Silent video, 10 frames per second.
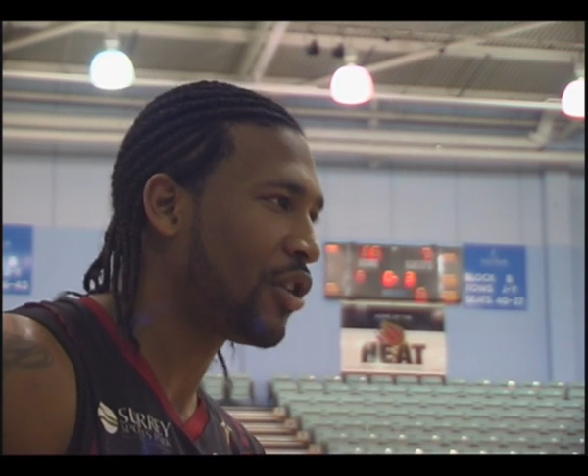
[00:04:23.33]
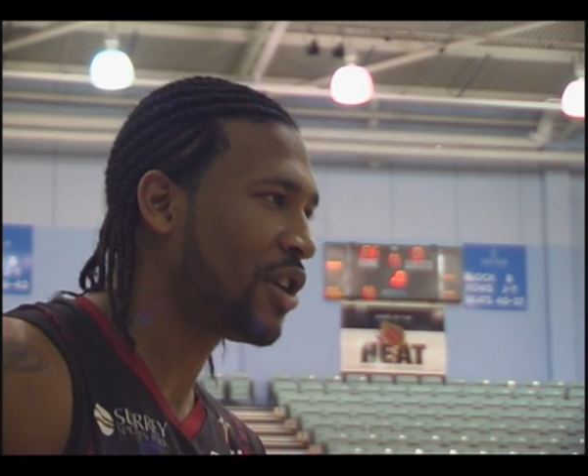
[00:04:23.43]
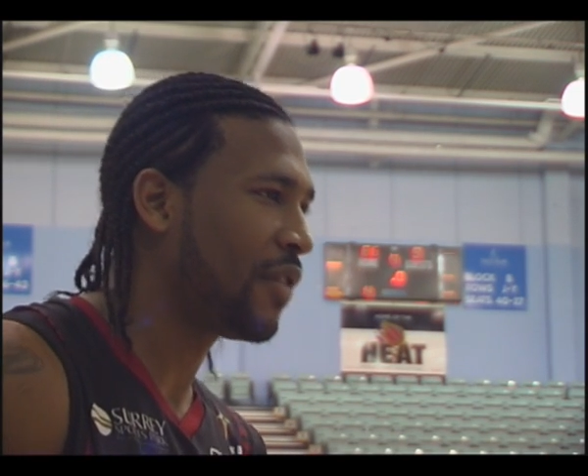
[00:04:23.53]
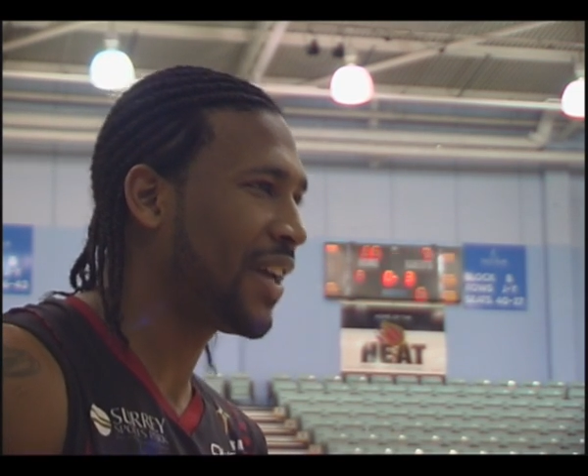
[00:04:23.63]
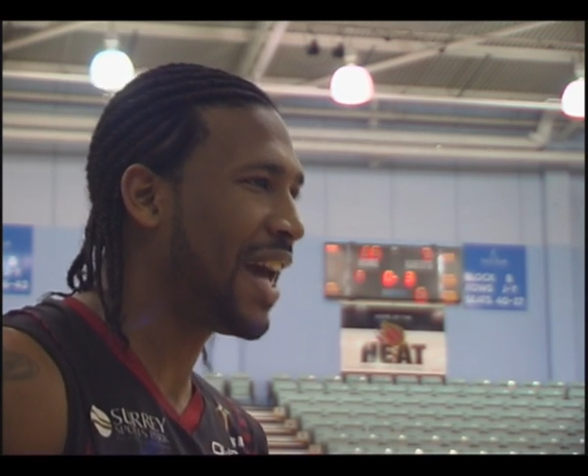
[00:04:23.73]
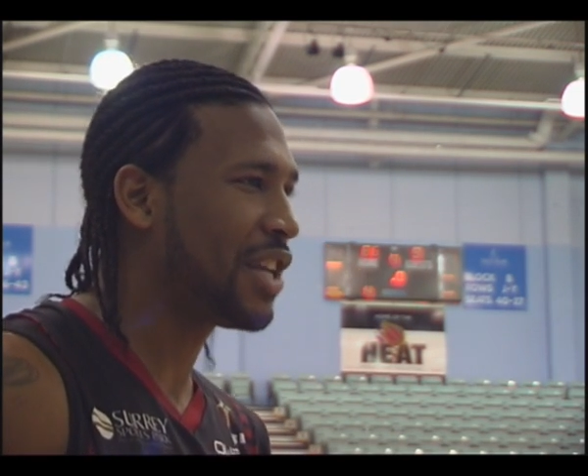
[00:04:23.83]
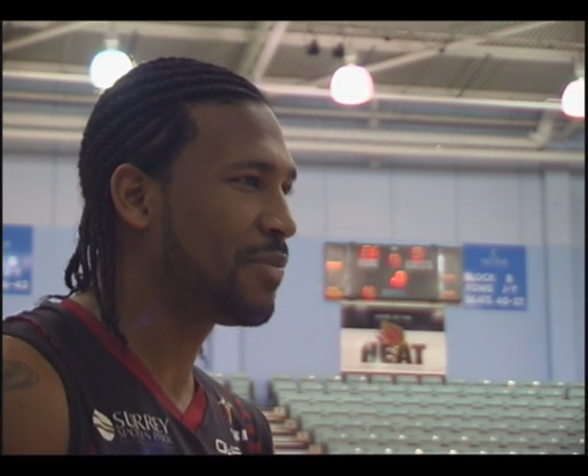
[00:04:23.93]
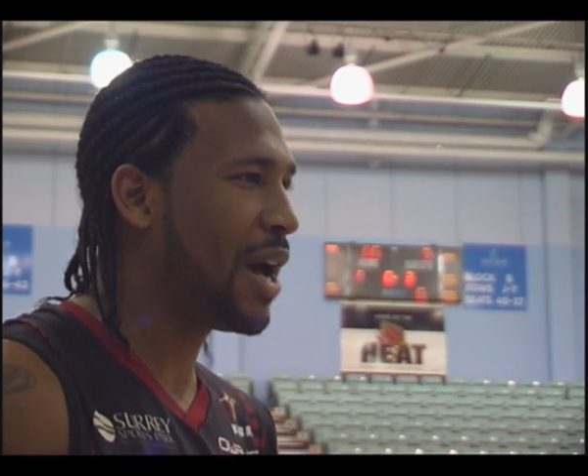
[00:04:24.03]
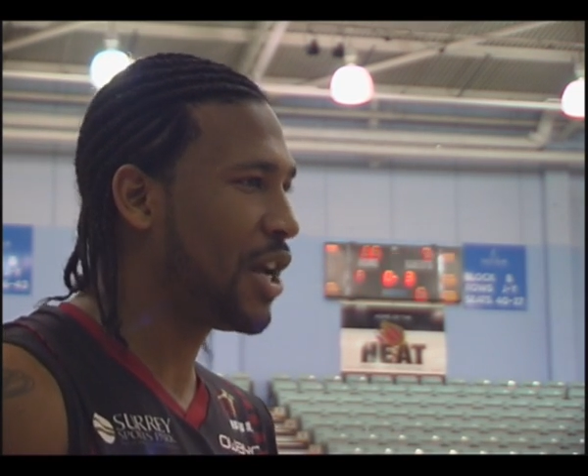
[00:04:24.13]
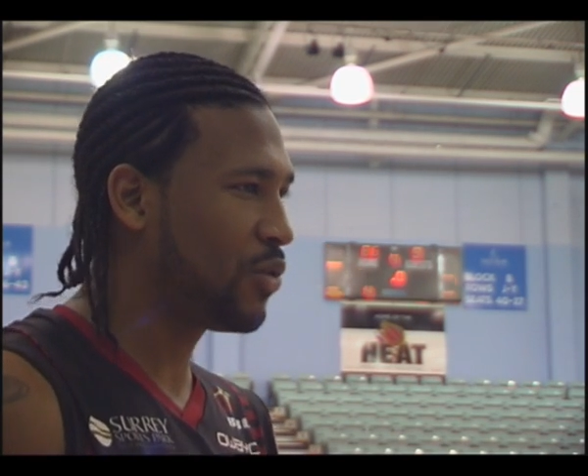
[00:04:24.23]
ourselves, and guys'
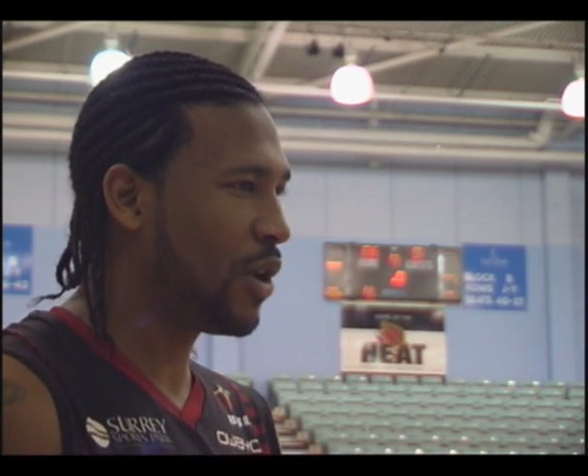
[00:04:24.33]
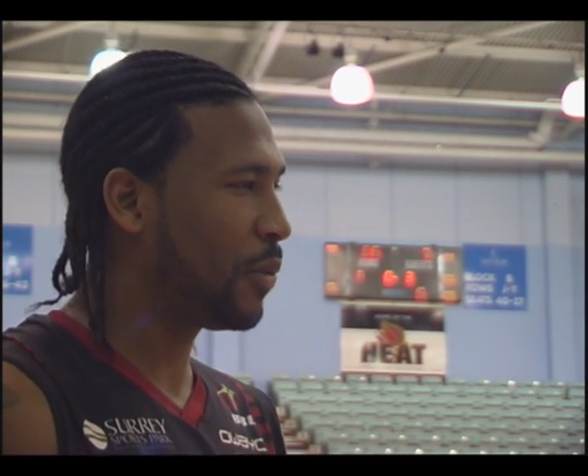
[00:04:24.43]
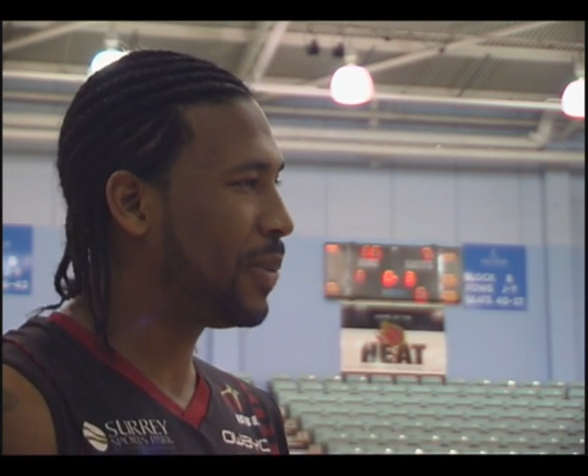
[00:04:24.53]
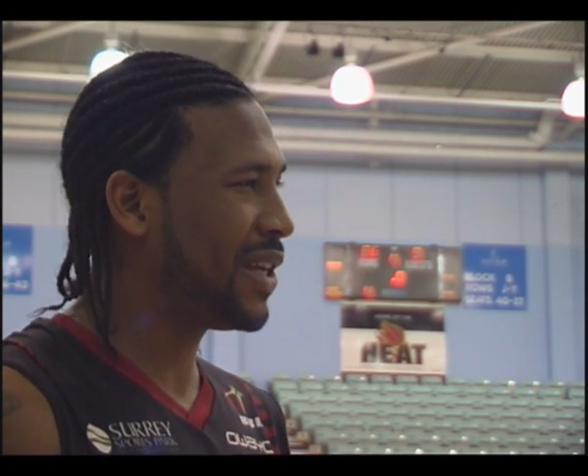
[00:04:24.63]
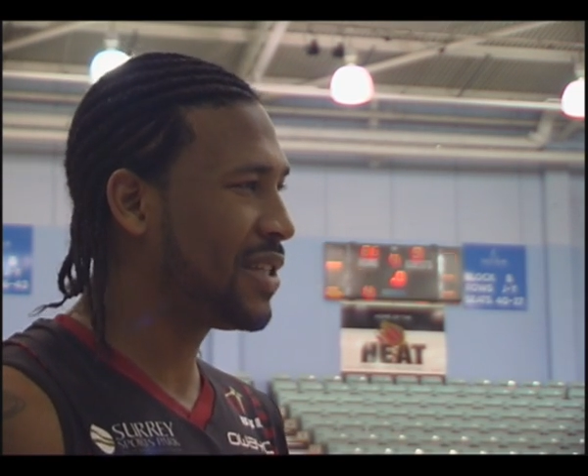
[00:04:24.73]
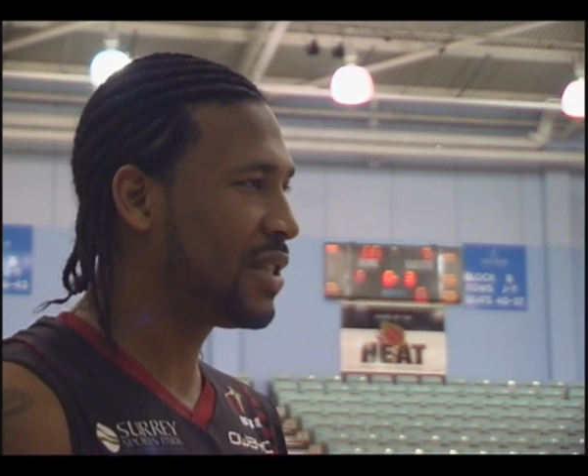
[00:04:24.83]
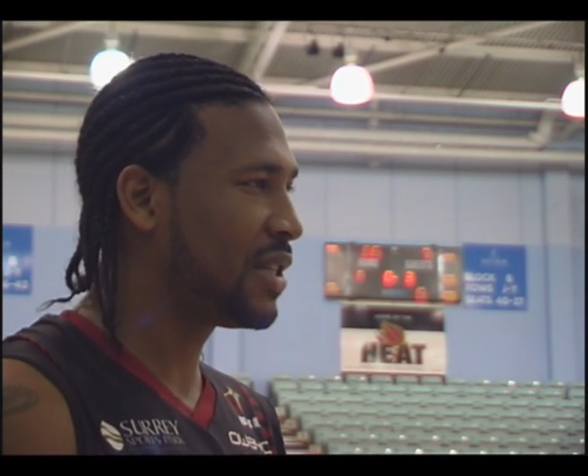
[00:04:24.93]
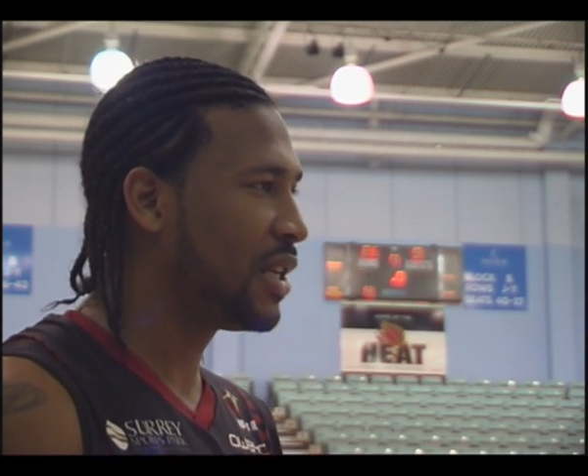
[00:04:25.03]
minds were other places.